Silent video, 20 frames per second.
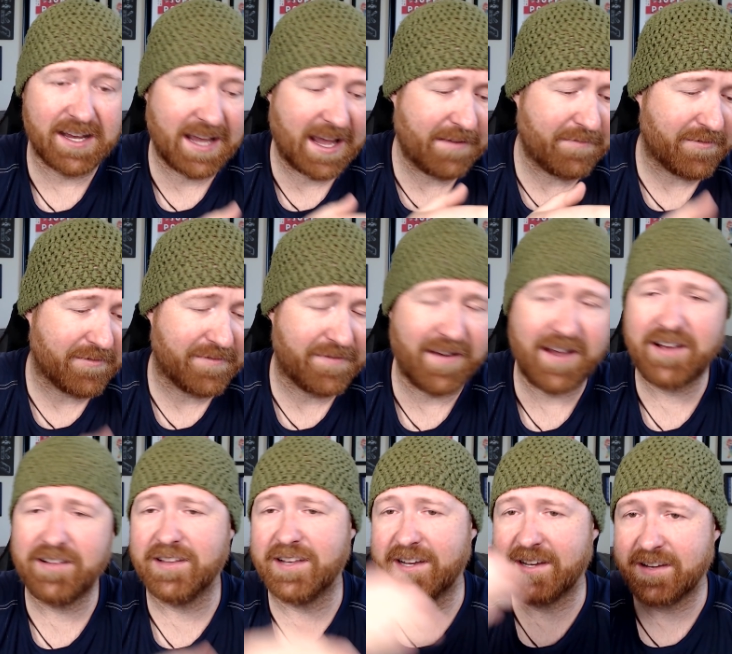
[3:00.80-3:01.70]
game from
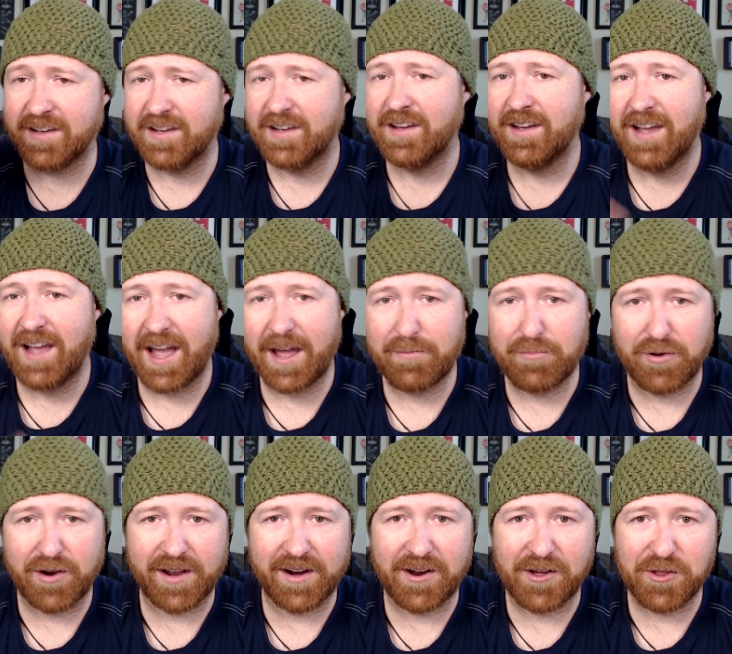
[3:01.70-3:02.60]
failing and
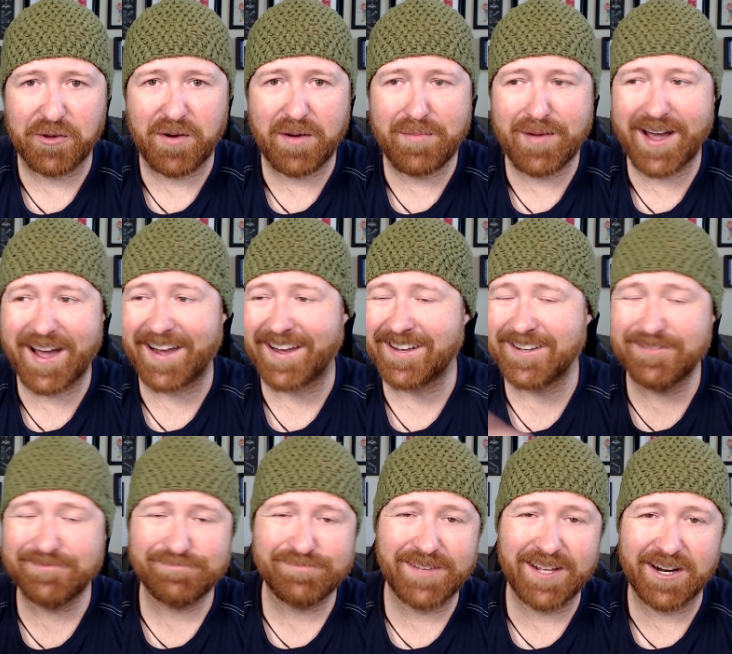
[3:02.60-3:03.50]
bring it all the way back,
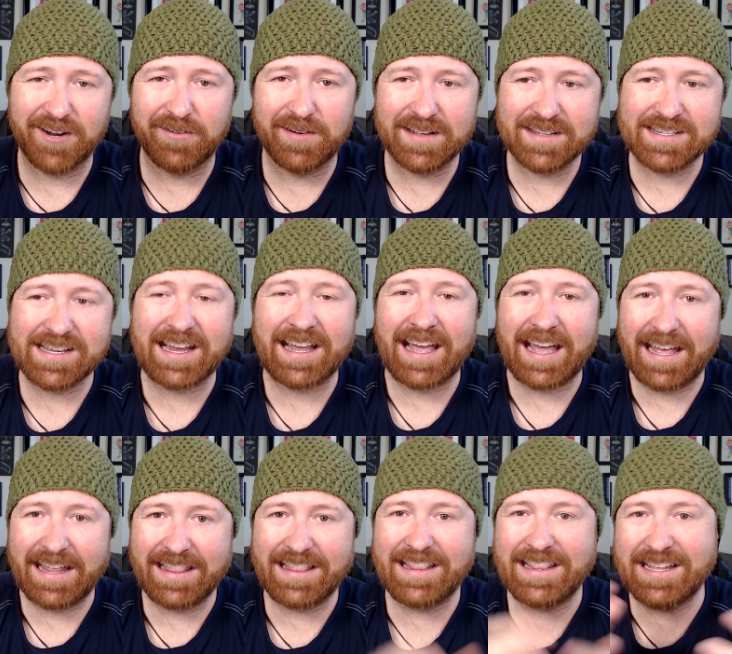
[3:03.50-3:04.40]
you know, it's like
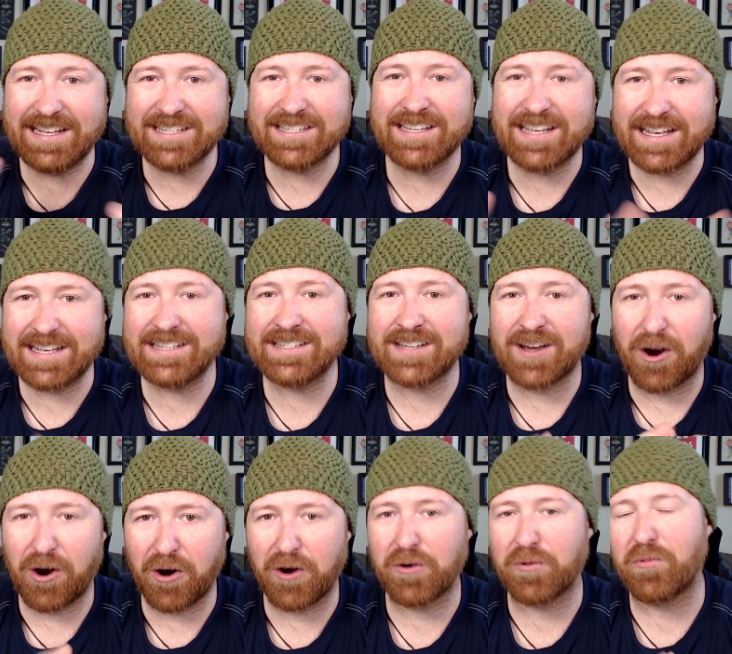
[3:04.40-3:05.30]
it this is
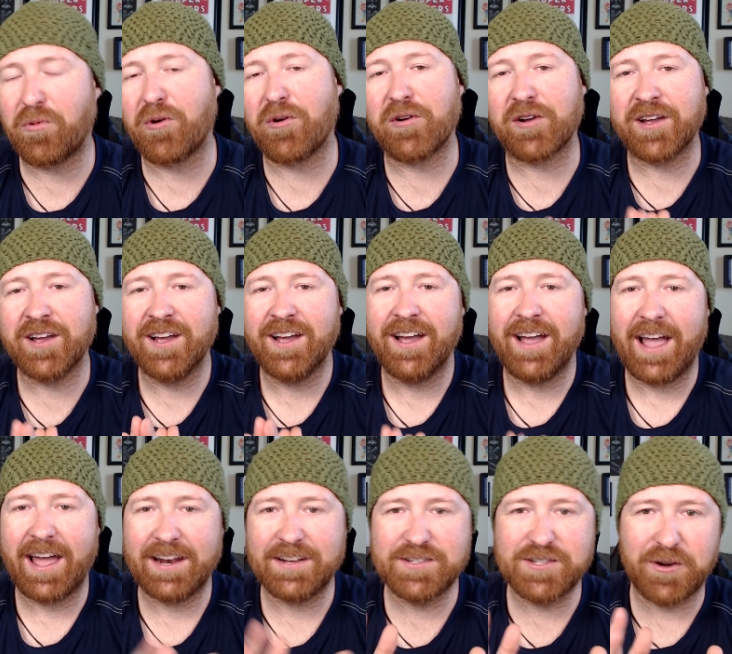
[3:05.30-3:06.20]
hard work.
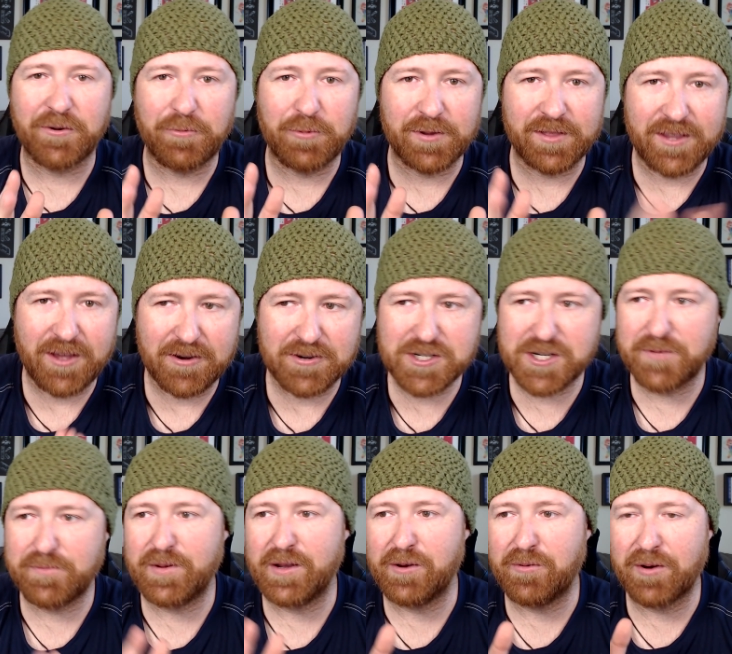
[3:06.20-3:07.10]
And so with Yoshi
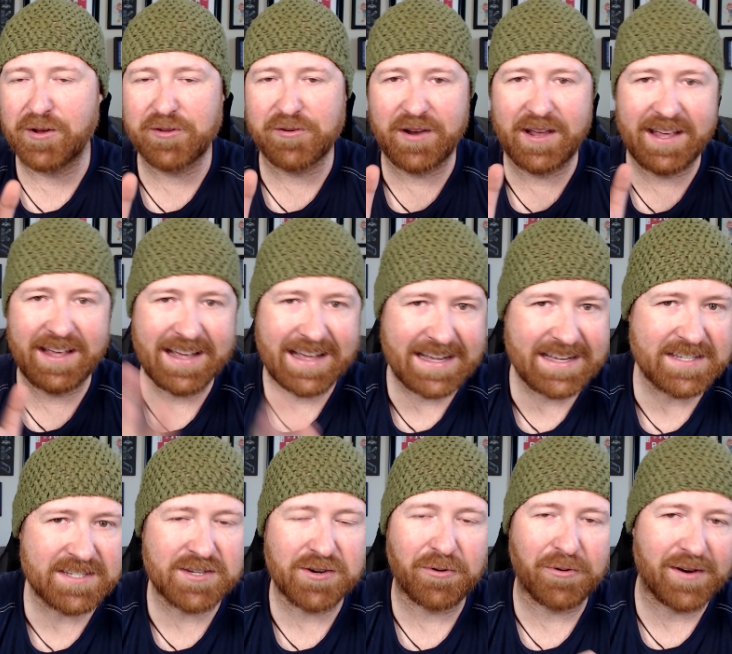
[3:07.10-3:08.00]
P, whether he
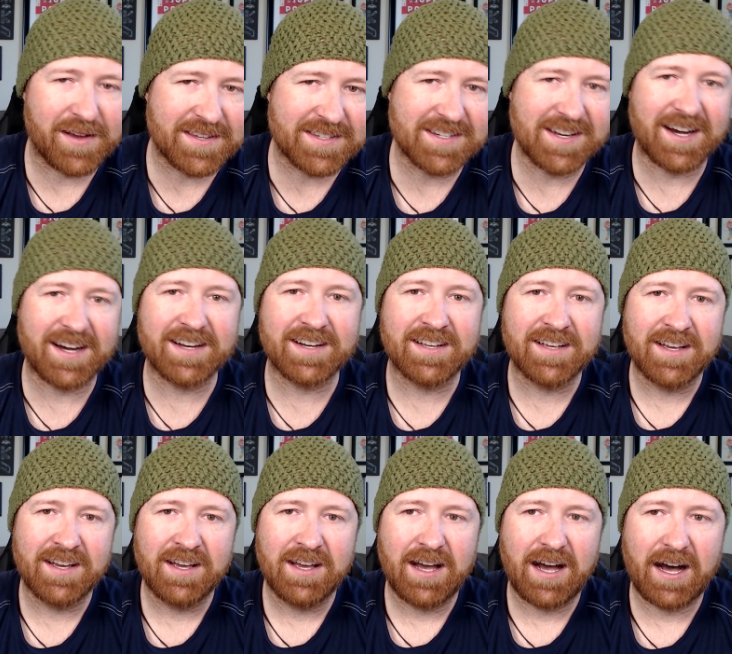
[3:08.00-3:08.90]
is or is not
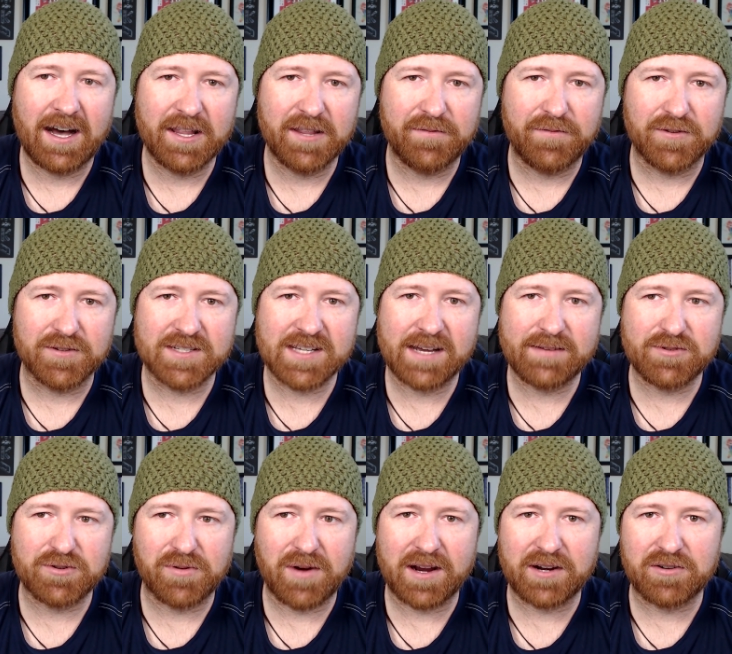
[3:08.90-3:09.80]
uh, the full time
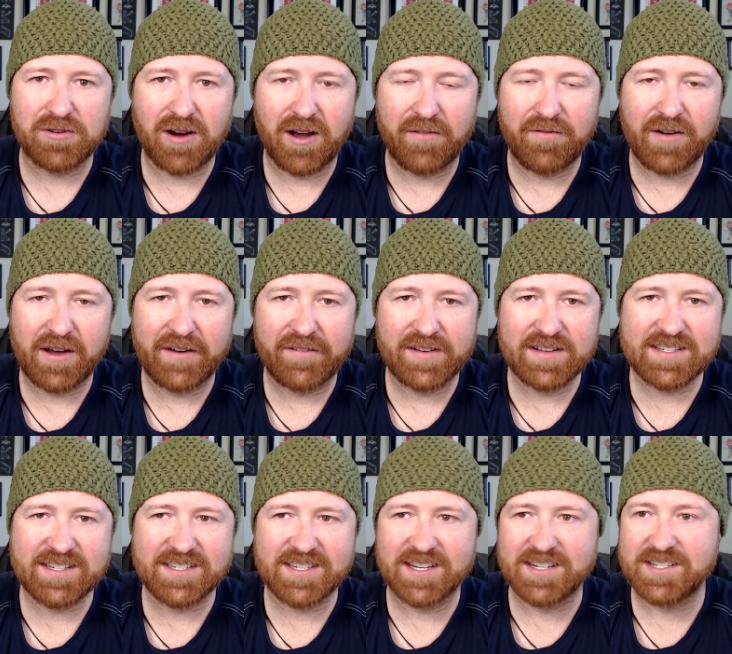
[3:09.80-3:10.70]
director of Final
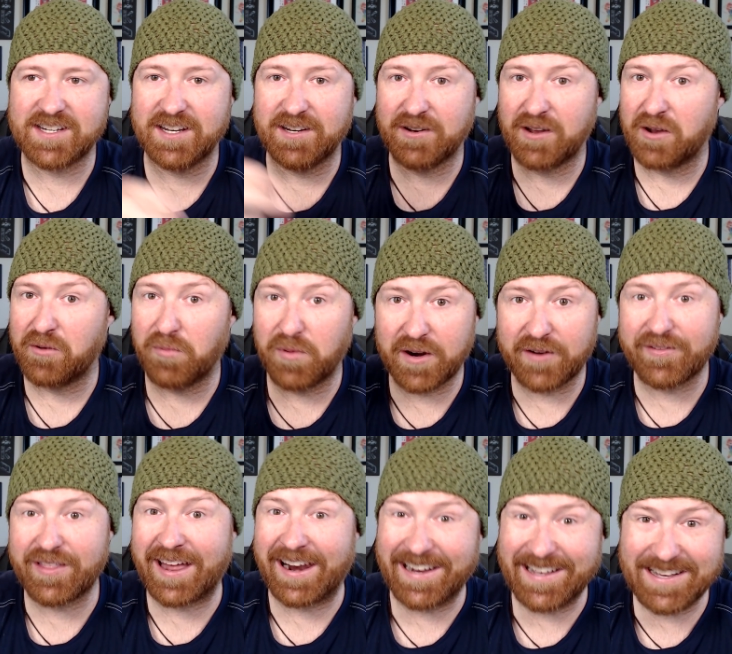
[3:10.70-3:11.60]
Fantasy 16. And whatever
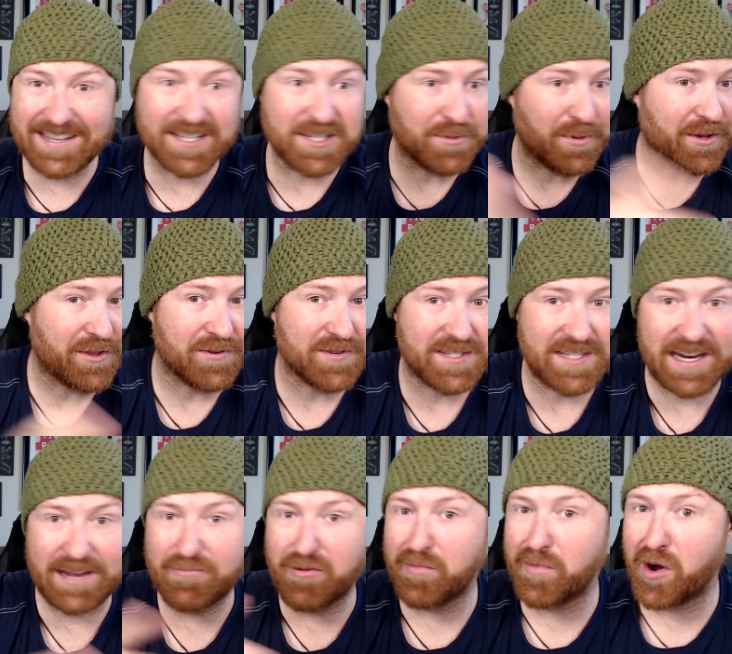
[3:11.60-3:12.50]
that is, whether it's an
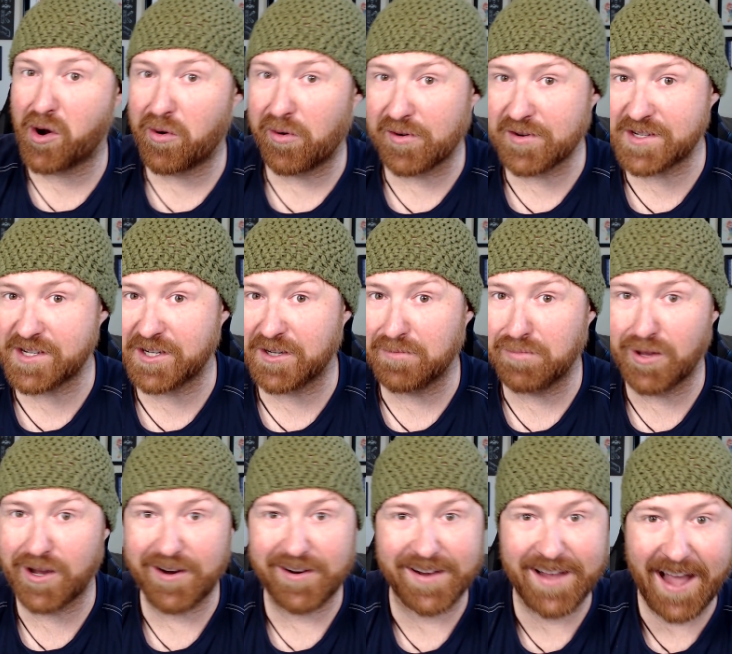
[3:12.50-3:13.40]
MMO or single
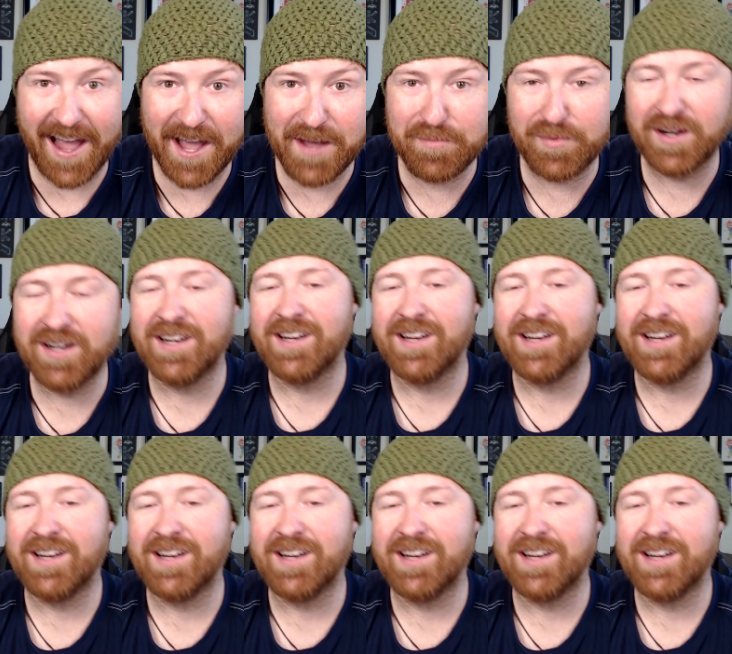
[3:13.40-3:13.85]
player game,